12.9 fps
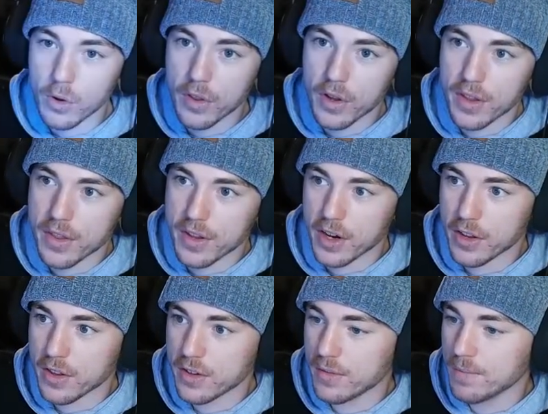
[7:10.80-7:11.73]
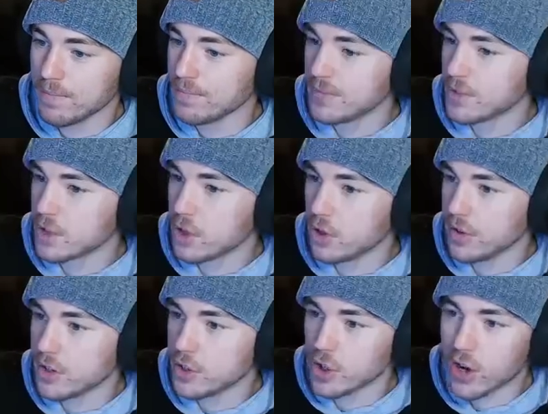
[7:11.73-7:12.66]
the skull and
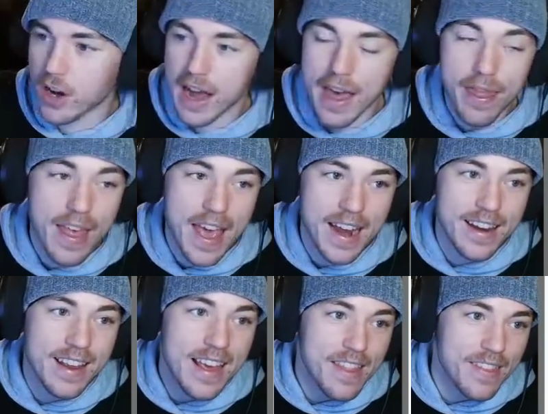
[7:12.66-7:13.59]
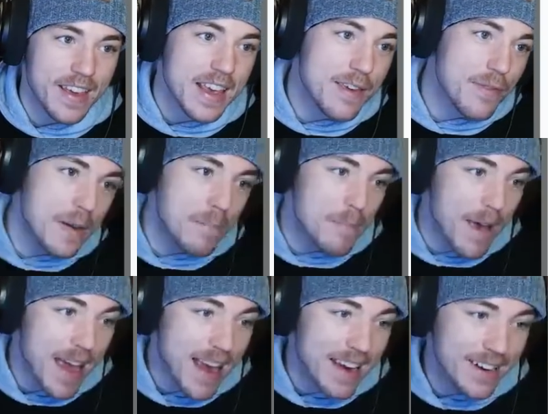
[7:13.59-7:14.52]
the jaw. And then they even
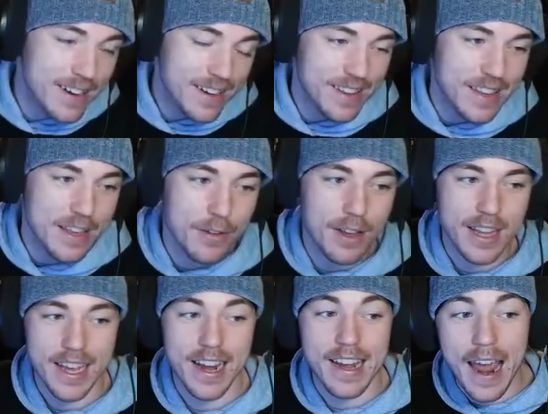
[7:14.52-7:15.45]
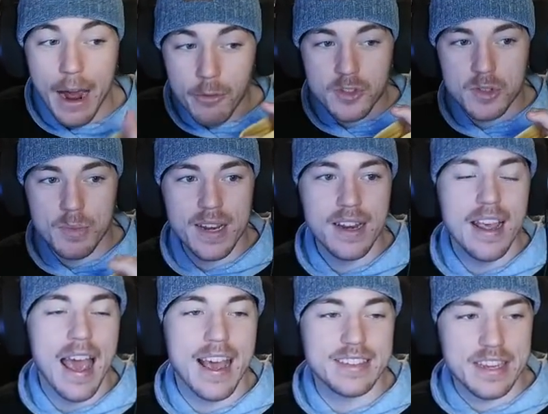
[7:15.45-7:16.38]
made the announcement
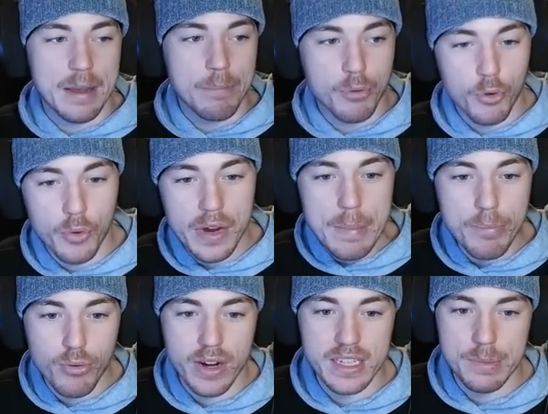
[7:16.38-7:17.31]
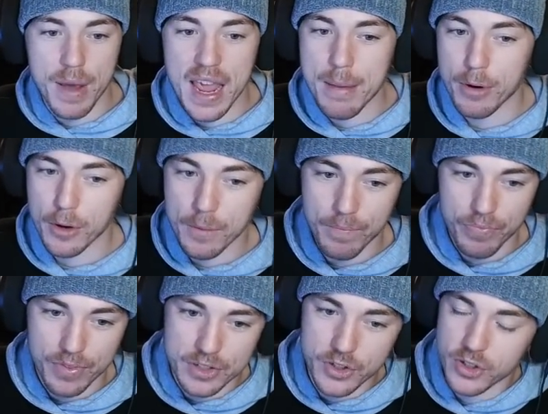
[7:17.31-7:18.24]
as a preprint paper.
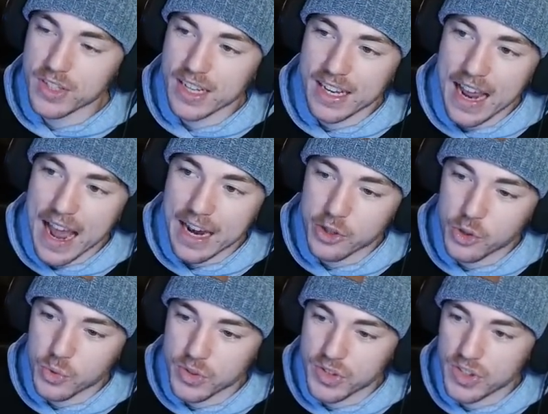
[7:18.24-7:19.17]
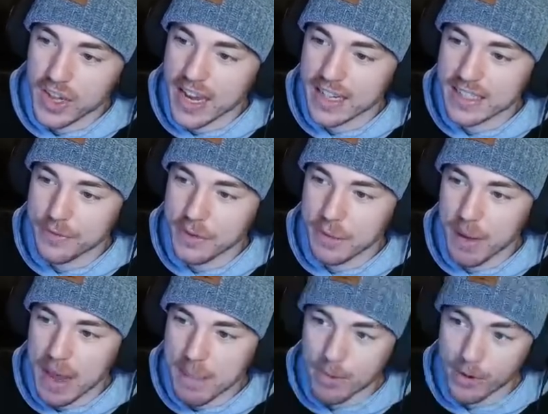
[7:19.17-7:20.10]
This looks like an actual scientific
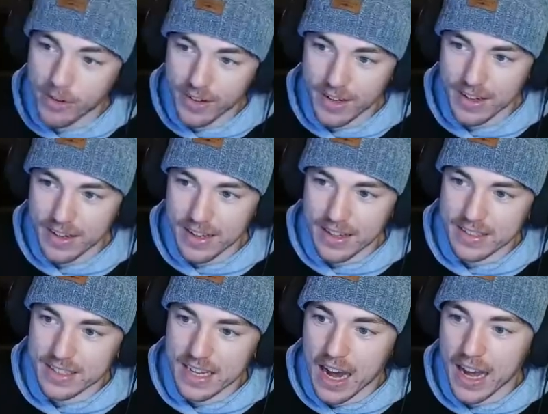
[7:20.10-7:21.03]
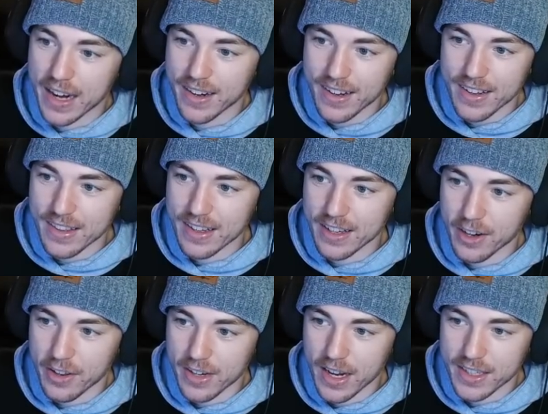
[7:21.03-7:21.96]
paper. It's got the
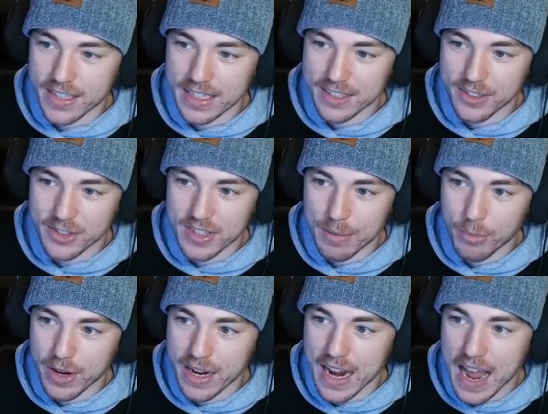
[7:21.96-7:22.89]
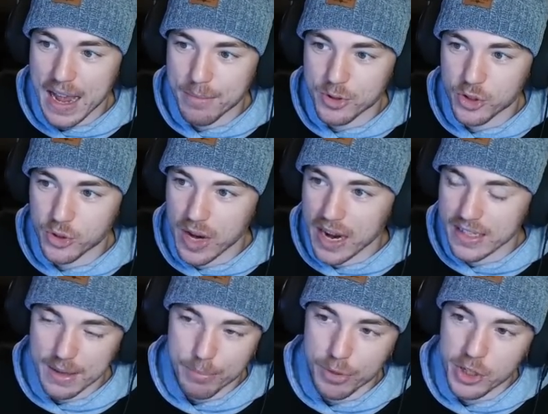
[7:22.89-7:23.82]
non-technical summary and
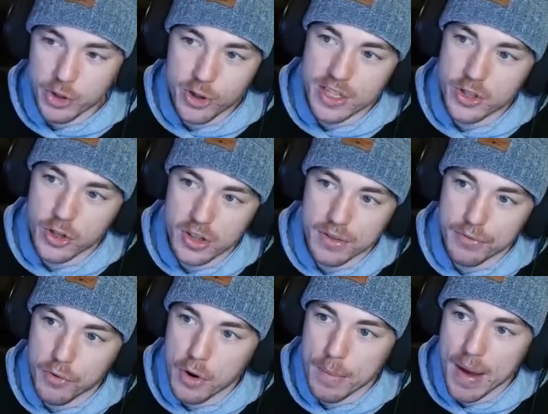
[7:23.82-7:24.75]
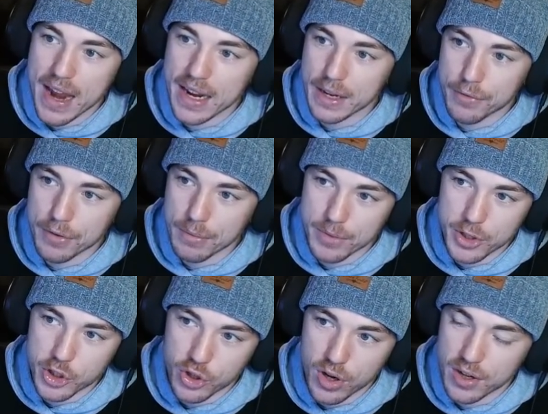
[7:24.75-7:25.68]
abstract. I'm pretty sure they took the formatting from
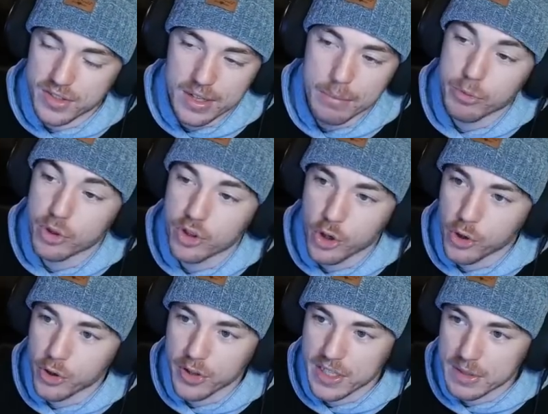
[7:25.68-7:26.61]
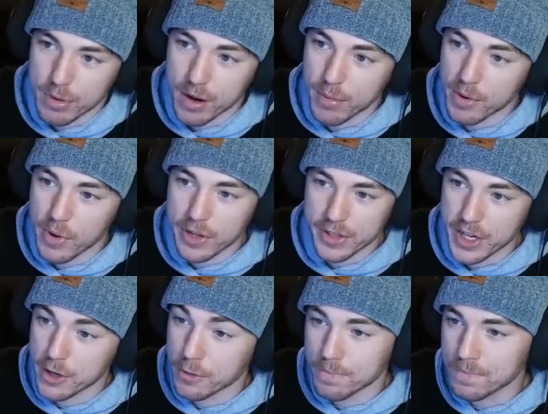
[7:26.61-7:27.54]
some journal that's probably well
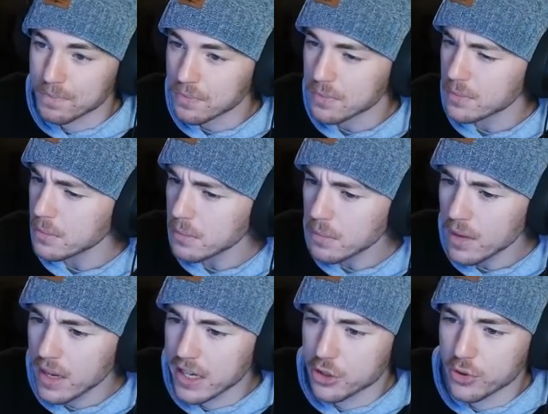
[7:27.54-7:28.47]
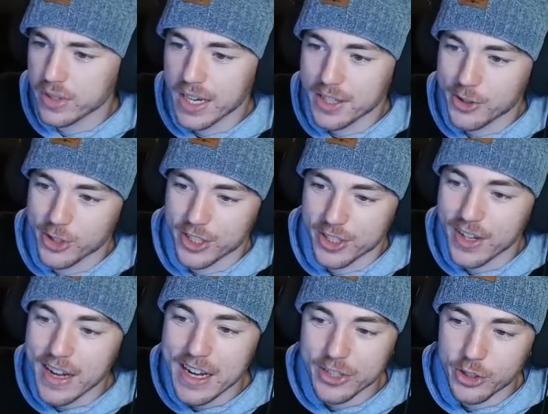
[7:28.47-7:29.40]
known. Introduction,
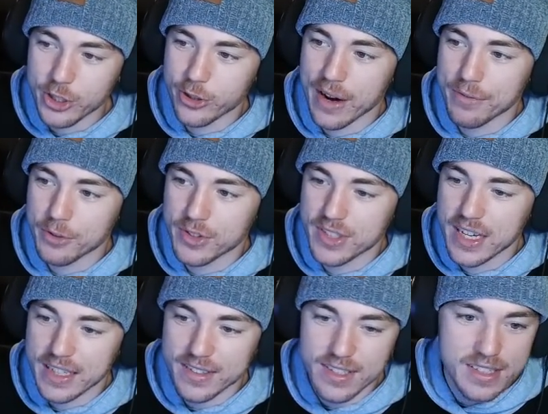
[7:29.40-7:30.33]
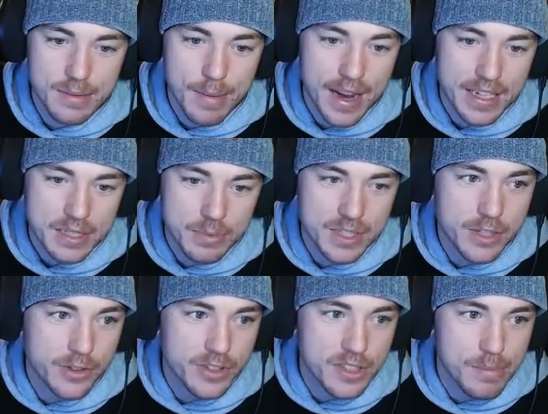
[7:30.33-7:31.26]
geographical settings, systematics,
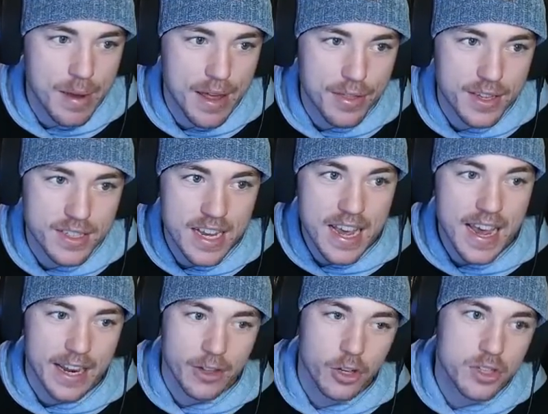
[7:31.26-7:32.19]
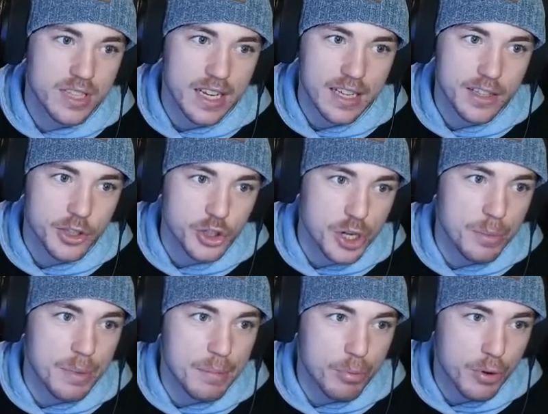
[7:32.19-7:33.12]
materials, and methods. It looks like a
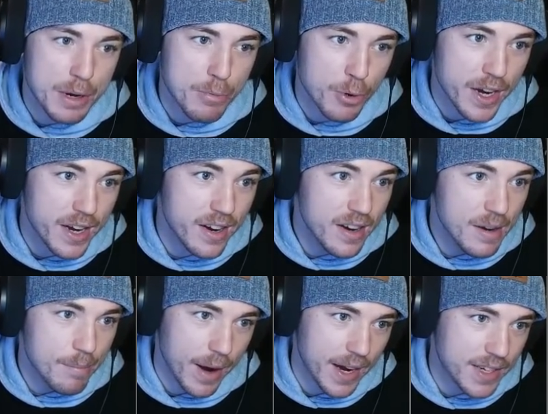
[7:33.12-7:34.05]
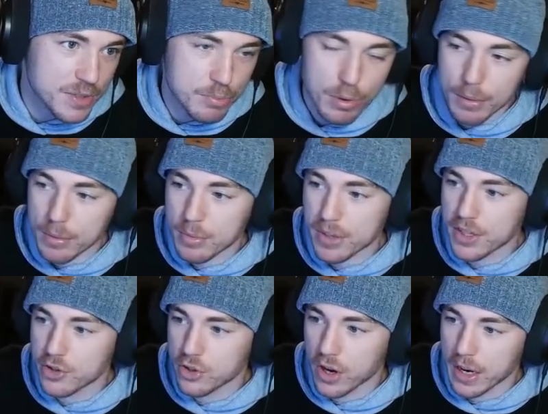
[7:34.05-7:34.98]
legitimate preprint, minus probably the
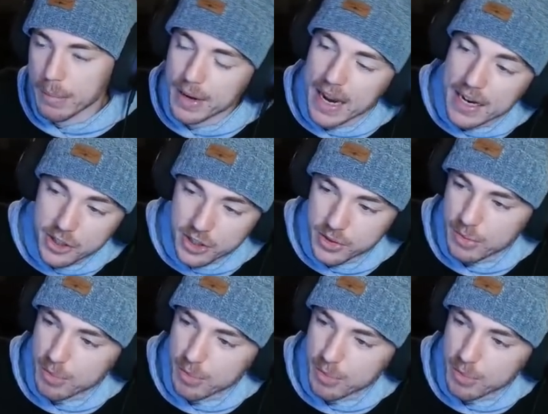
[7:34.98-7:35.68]
drawing, but actually with